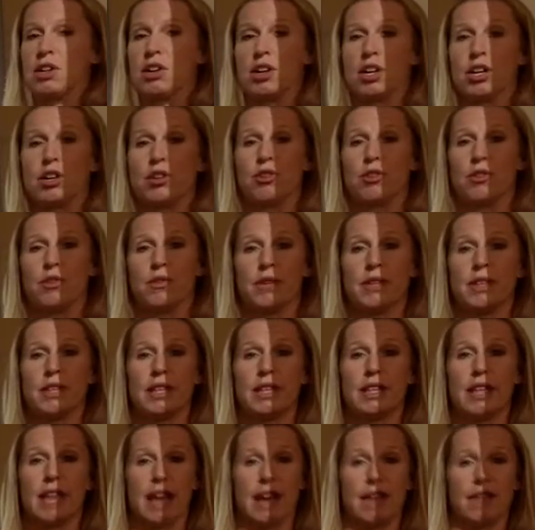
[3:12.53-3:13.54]
are congruent,
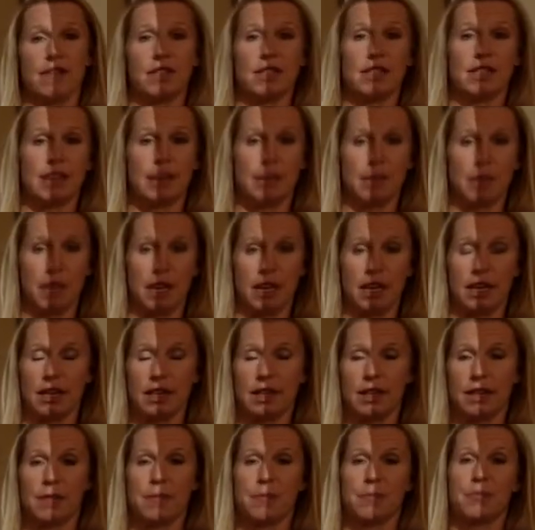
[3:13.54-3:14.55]
then they have the same length.
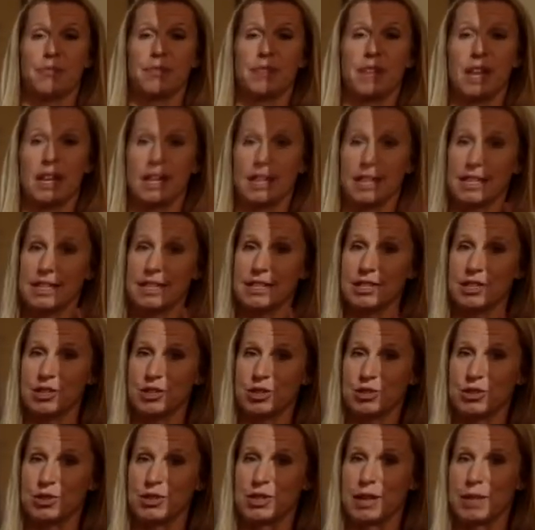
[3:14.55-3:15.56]
That is a
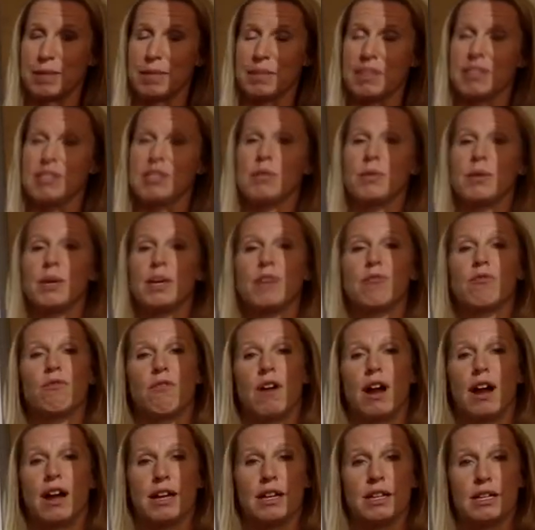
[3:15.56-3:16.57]
true statement, so we can
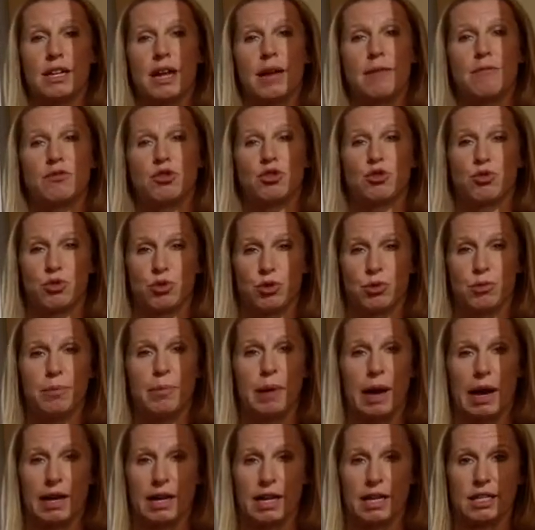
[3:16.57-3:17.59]
write a true
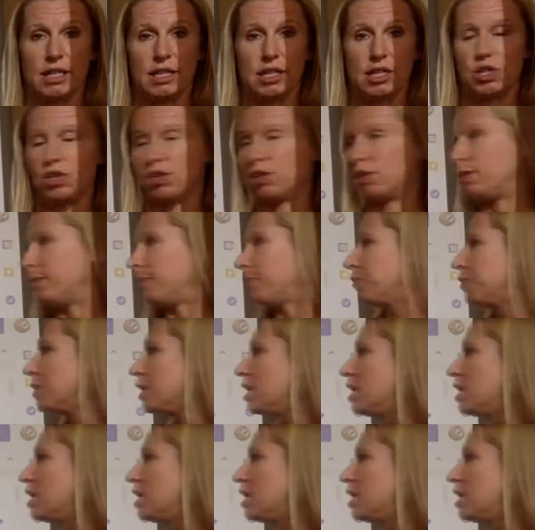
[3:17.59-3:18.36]
biconditional.